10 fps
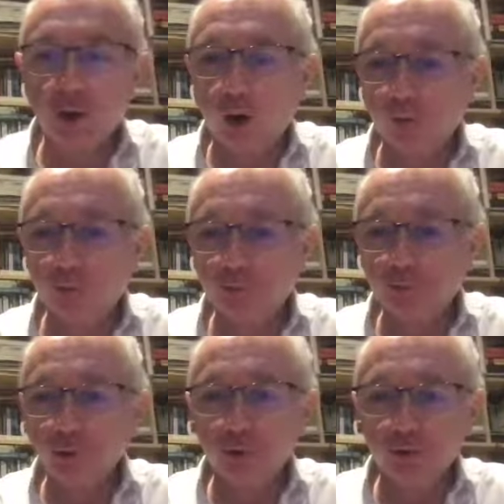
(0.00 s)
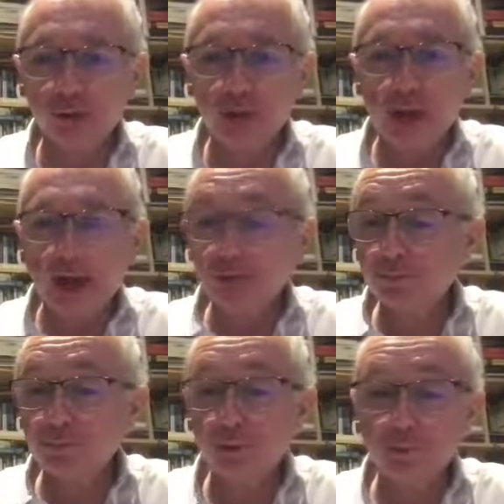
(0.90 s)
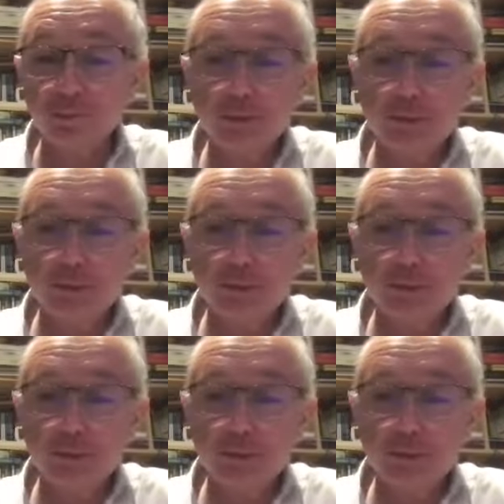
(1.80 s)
often produced as proof